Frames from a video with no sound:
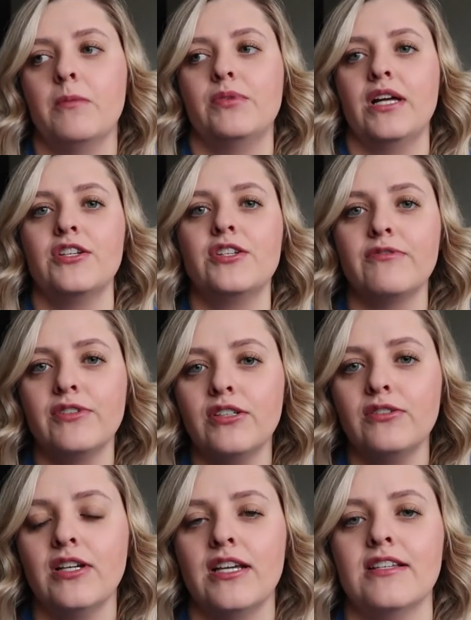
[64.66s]

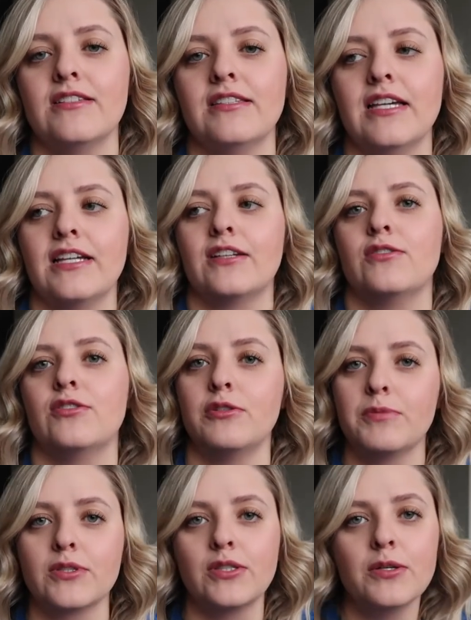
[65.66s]
Pleasureville is like
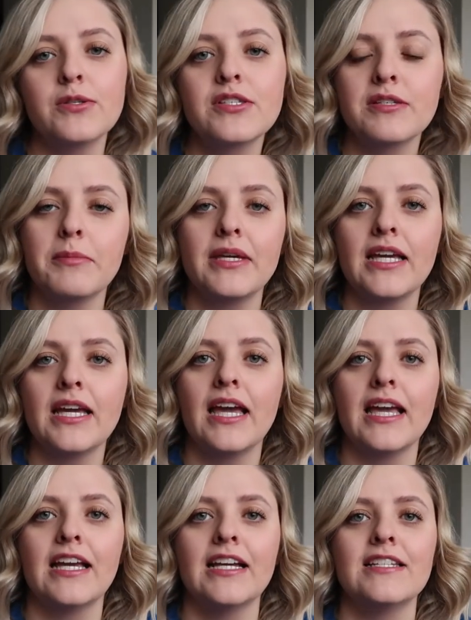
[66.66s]
super close to me,
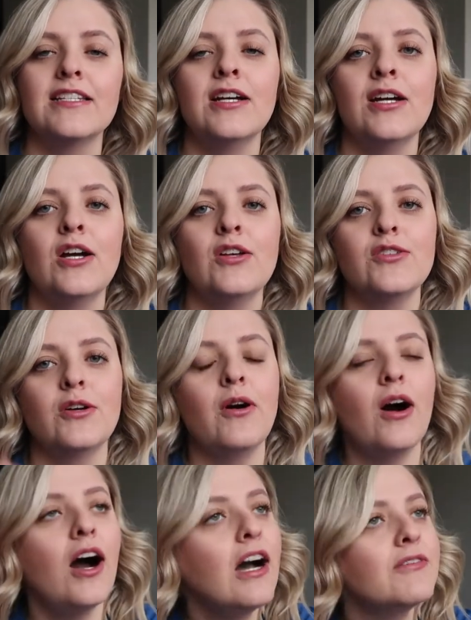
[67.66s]
and
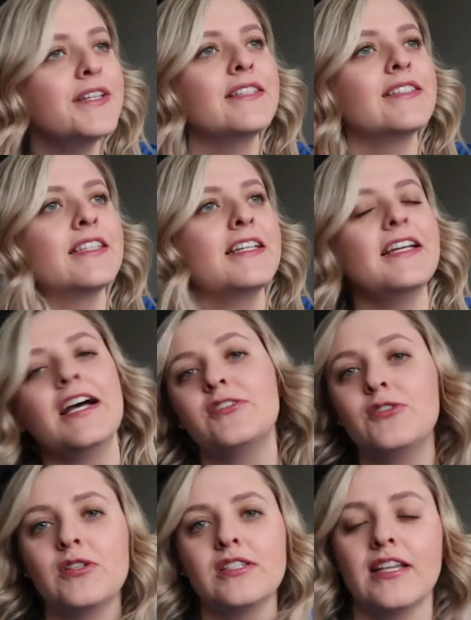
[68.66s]
so obviously as
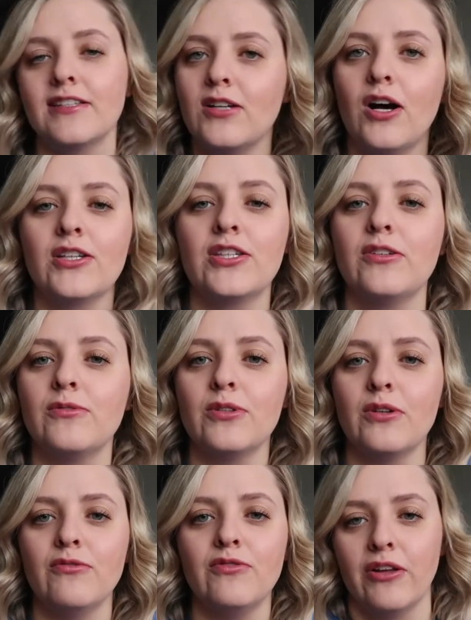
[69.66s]
soon as I saw cute
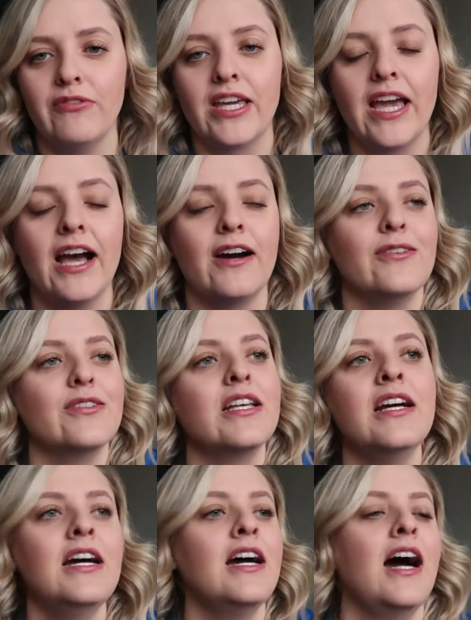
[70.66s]
little fluffy cows,
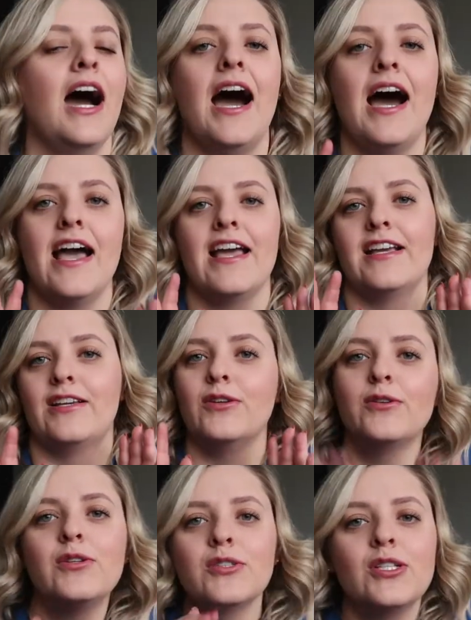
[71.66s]
I
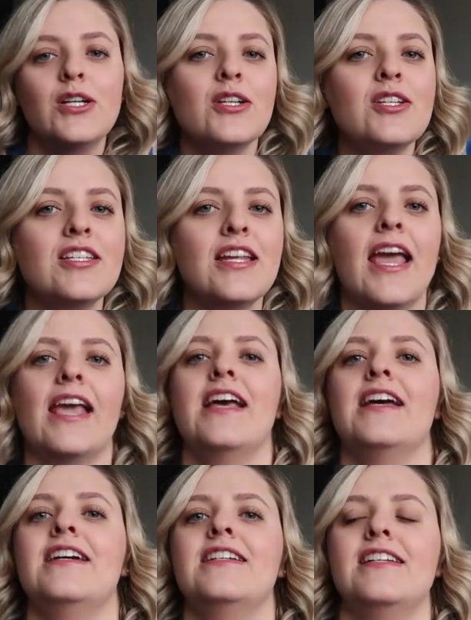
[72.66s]
Google searched
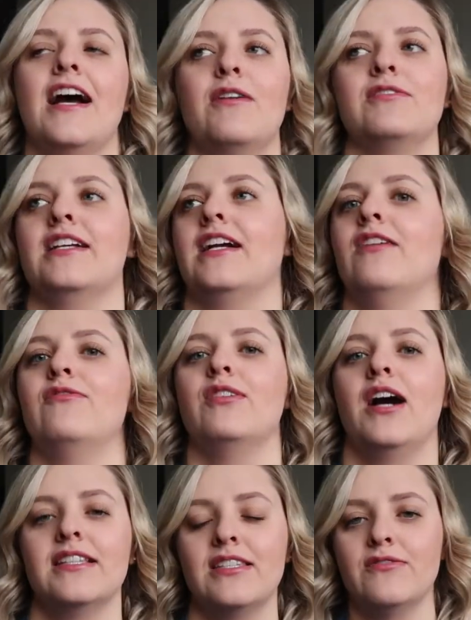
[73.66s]
and I was like, I've
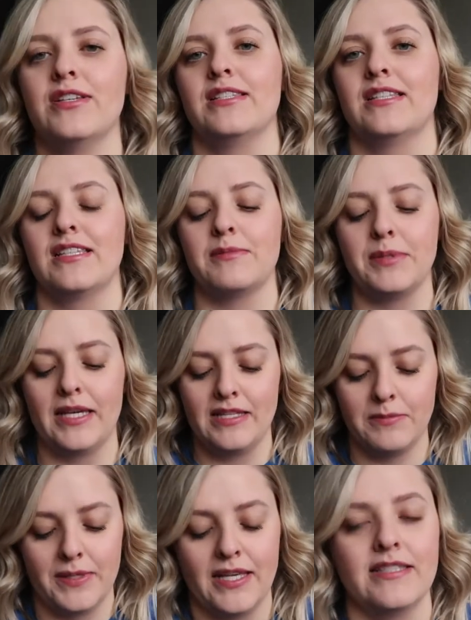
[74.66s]
got to visit this
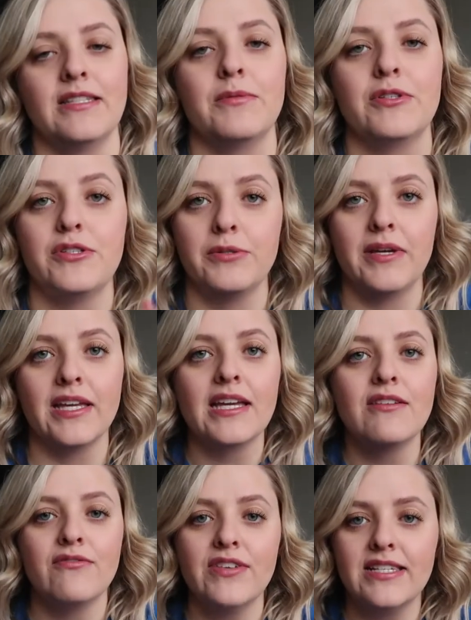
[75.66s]
place because they were
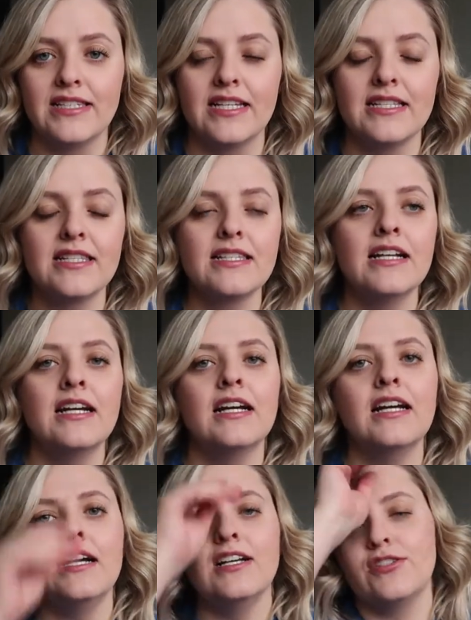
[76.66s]
doing visits.
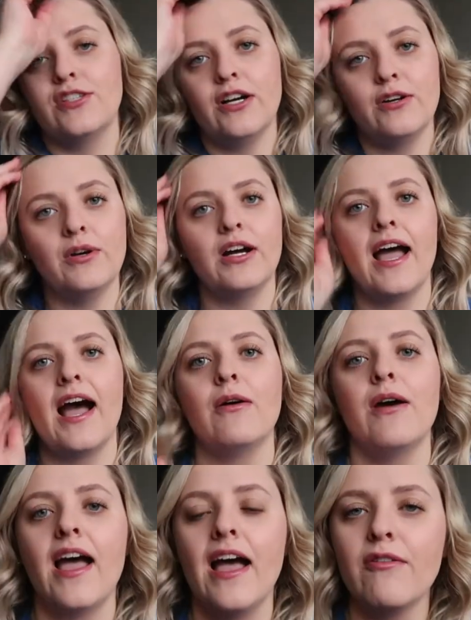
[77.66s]
So
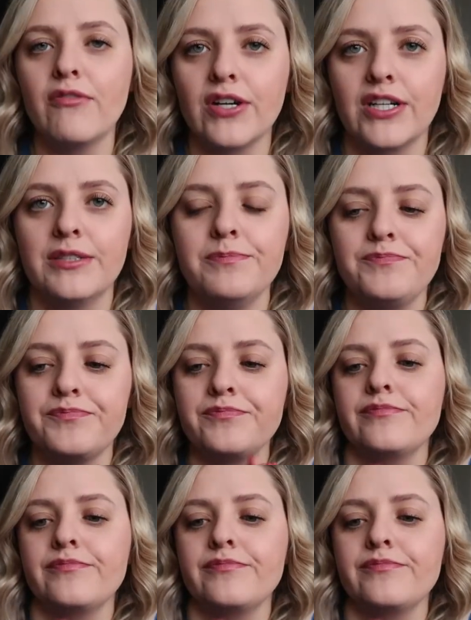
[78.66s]
however,